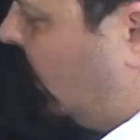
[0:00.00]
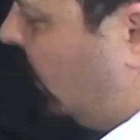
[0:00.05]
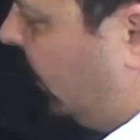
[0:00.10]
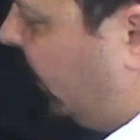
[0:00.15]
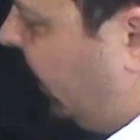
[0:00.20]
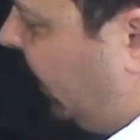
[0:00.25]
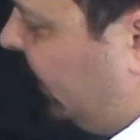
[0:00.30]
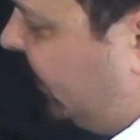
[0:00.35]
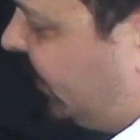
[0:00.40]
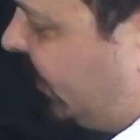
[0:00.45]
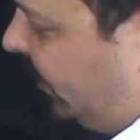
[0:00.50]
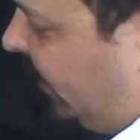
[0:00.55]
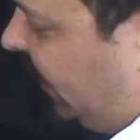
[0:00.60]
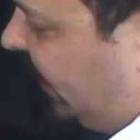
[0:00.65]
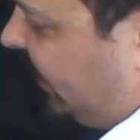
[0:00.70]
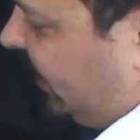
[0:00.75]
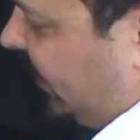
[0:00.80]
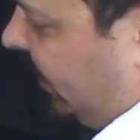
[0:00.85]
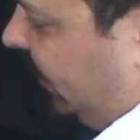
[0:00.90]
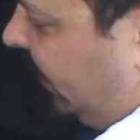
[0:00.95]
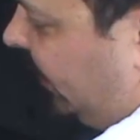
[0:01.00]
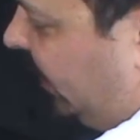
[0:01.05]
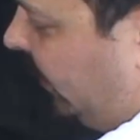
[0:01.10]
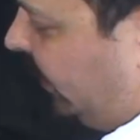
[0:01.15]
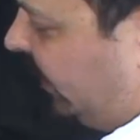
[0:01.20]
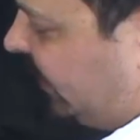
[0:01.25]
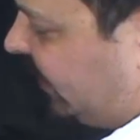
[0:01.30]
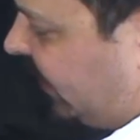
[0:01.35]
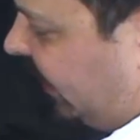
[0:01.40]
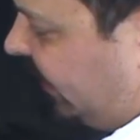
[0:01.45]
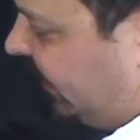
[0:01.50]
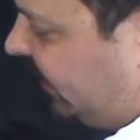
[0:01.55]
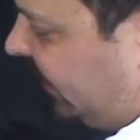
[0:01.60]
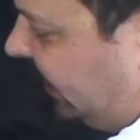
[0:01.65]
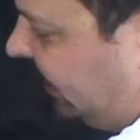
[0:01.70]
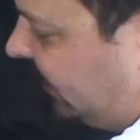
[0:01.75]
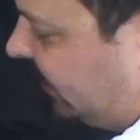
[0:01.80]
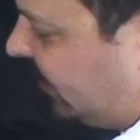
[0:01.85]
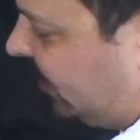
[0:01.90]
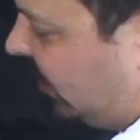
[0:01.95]
Okay, so basically we just got to
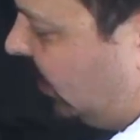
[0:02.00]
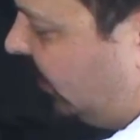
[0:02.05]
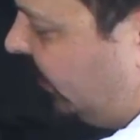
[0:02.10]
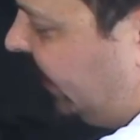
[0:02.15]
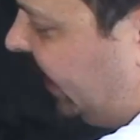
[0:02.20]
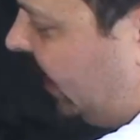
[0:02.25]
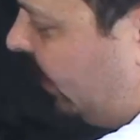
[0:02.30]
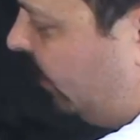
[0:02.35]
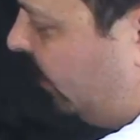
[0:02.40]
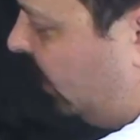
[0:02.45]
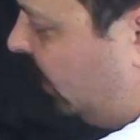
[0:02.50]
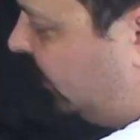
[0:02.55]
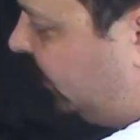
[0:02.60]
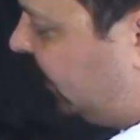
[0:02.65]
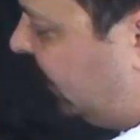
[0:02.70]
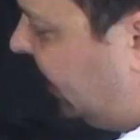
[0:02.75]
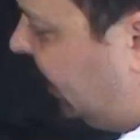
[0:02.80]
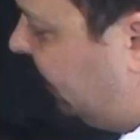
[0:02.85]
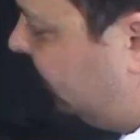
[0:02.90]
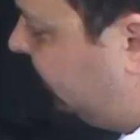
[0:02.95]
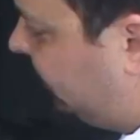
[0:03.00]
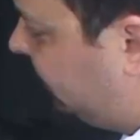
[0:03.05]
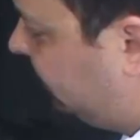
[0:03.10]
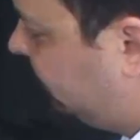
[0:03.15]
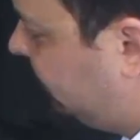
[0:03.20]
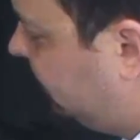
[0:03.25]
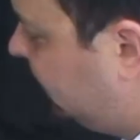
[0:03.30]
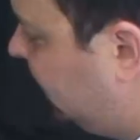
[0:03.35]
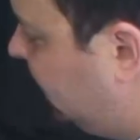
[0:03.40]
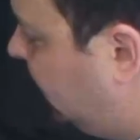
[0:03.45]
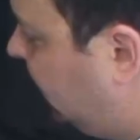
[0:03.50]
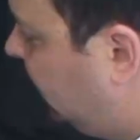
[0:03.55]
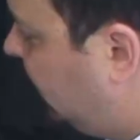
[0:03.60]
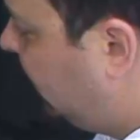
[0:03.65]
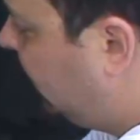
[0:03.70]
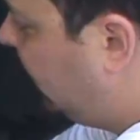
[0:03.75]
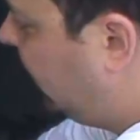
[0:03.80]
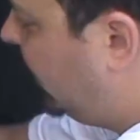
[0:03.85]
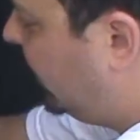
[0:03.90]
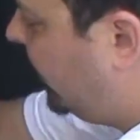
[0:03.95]
take this hold down bolt off.
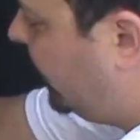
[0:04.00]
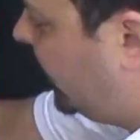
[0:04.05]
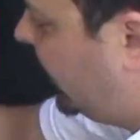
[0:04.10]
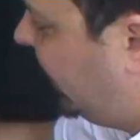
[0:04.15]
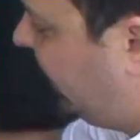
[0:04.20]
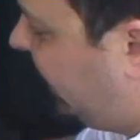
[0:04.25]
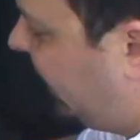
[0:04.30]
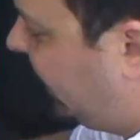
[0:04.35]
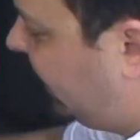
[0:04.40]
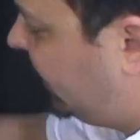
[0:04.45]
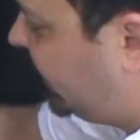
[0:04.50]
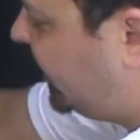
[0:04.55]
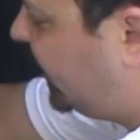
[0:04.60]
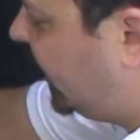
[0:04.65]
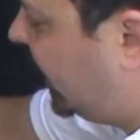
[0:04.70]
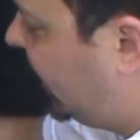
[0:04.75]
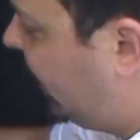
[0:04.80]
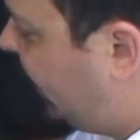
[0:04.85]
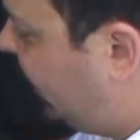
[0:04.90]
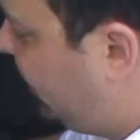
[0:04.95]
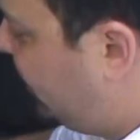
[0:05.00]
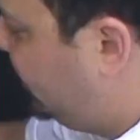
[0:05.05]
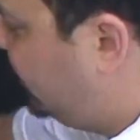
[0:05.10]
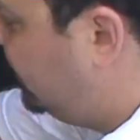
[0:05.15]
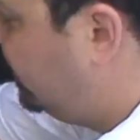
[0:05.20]
We've already got it started.